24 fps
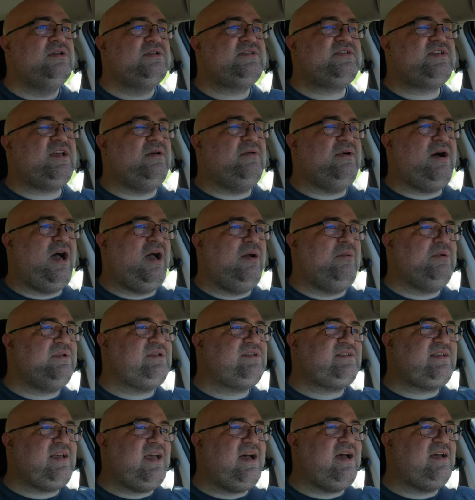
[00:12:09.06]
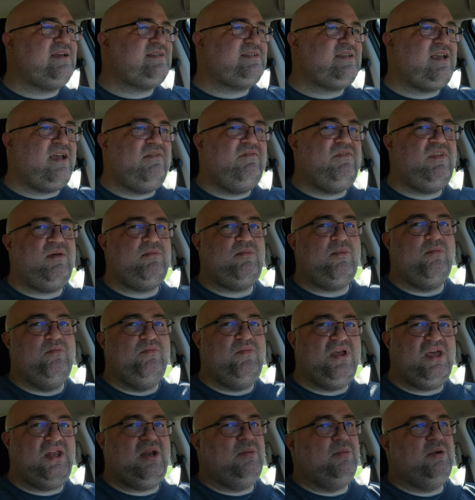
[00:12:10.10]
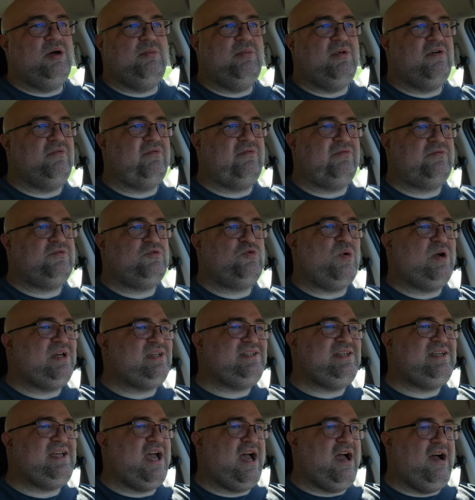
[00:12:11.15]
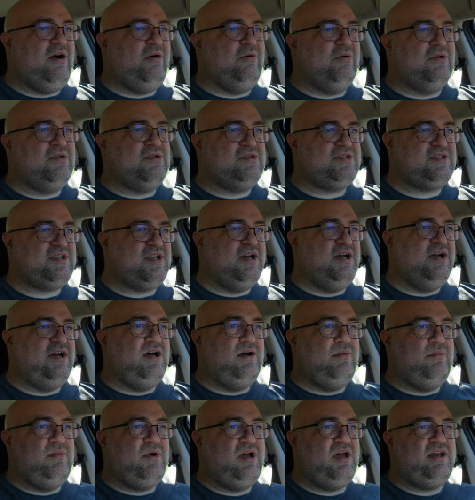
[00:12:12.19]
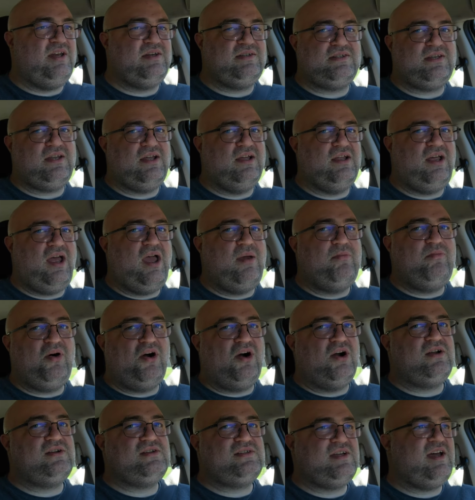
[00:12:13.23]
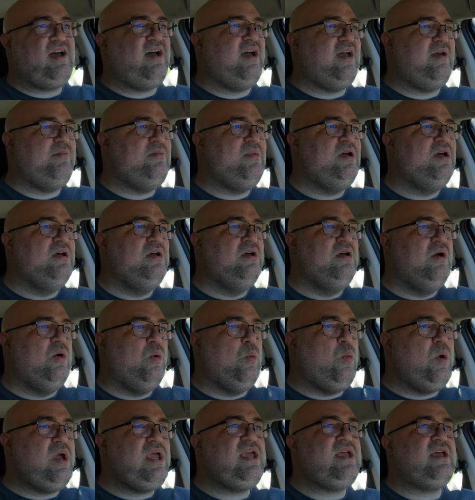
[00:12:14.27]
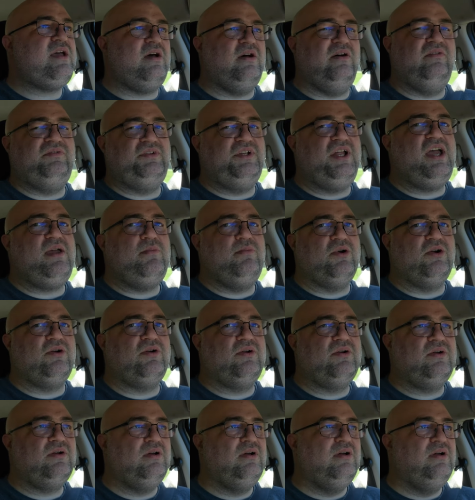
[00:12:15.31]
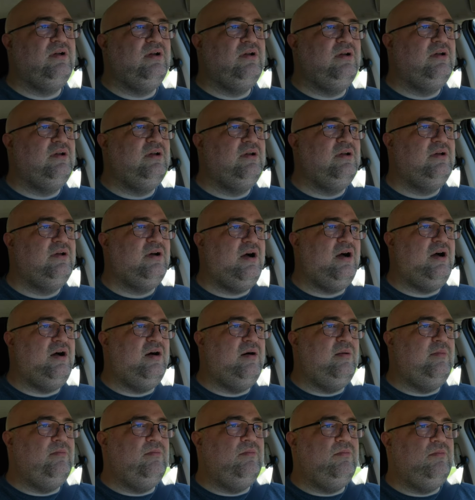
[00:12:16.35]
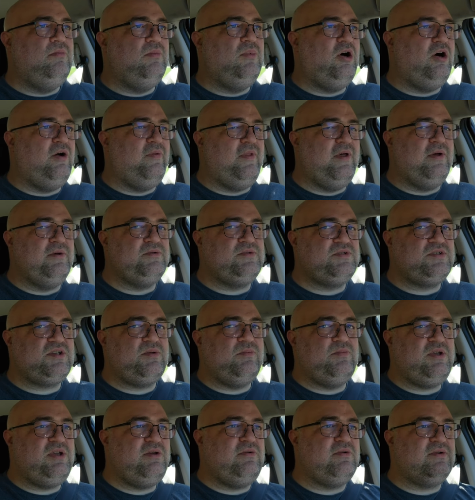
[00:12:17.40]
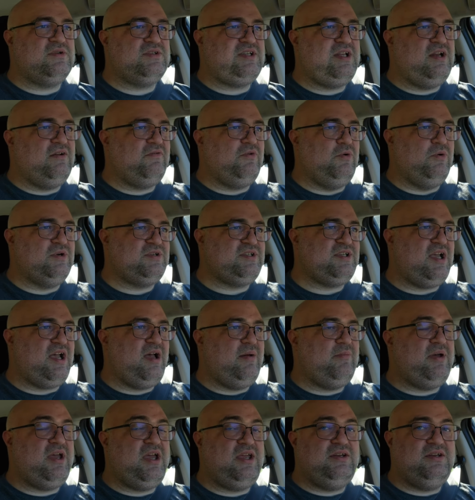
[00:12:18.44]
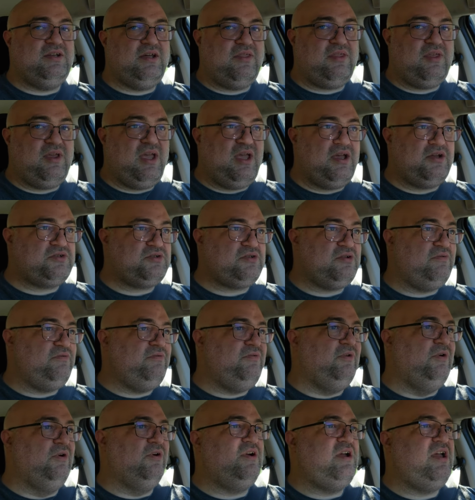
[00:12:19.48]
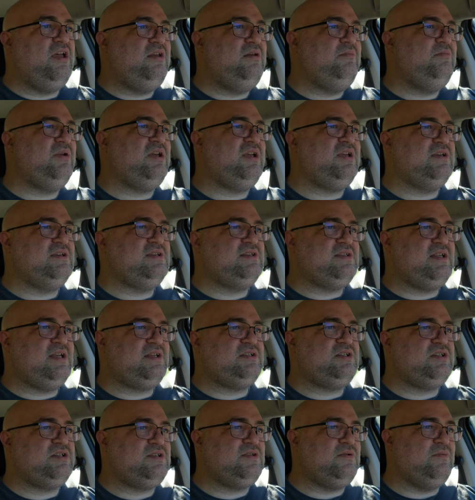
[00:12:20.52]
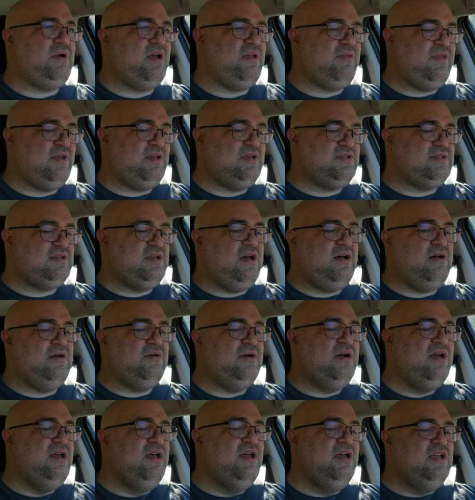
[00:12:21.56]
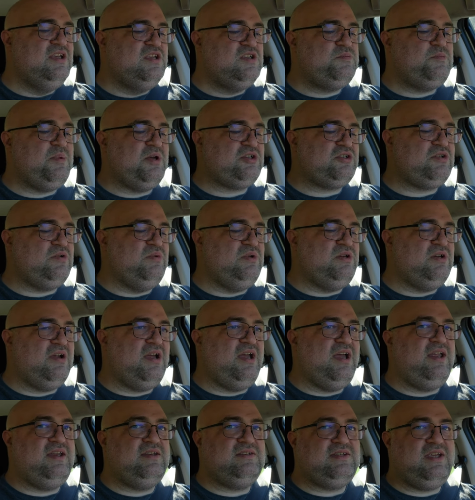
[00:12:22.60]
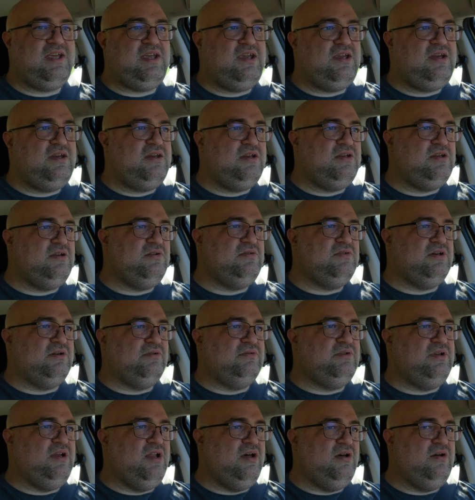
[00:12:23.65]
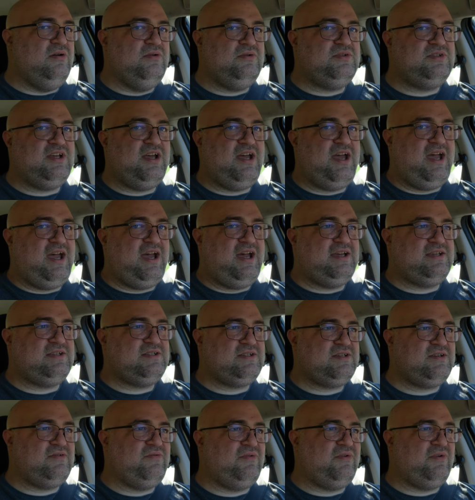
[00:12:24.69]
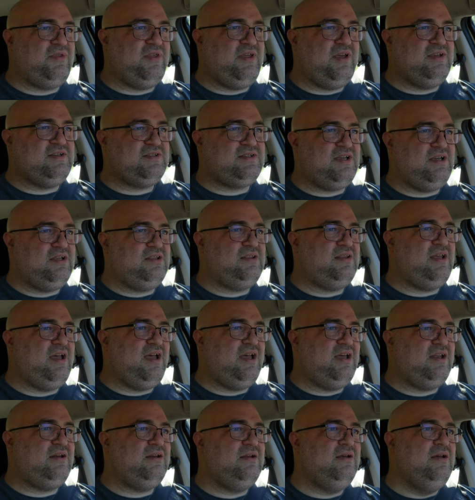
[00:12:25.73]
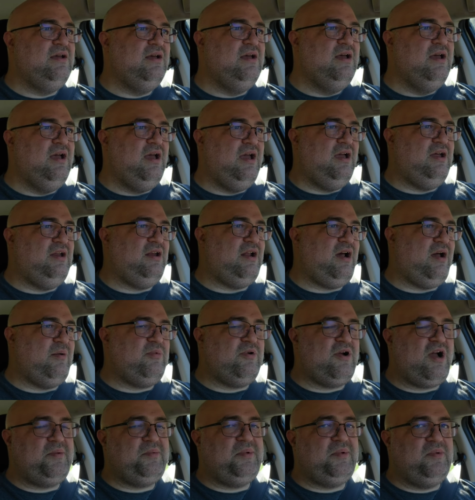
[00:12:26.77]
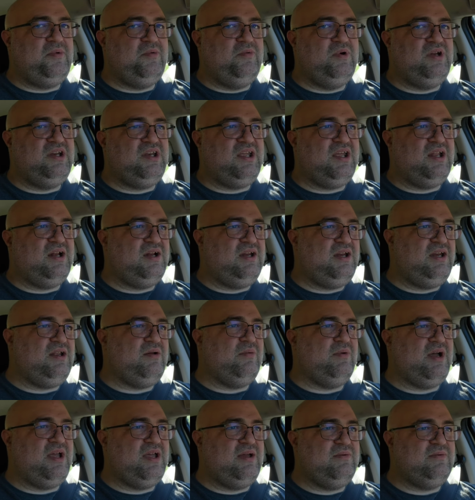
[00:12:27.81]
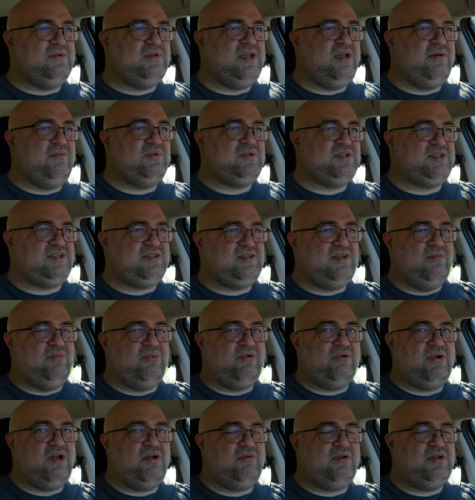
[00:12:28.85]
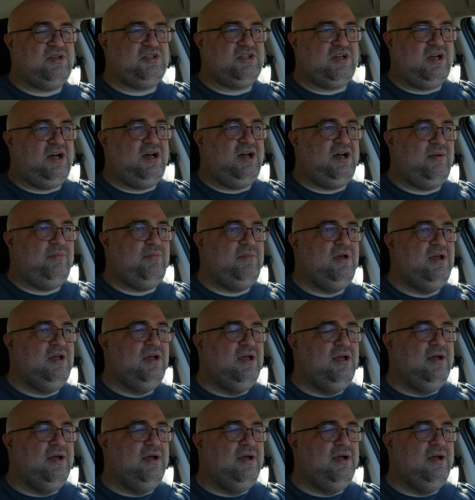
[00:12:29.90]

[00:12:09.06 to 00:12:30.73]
So I would say I saved them a minimum of 20 hours, um, and a part time week of labor um, on those computers. And of course, I got paid nothing extra for it because that's just the way things go, especially when you're 18 and you don't know to ask for things like that. And I probably wouldn't get it anyway. It was, it was a temporary job.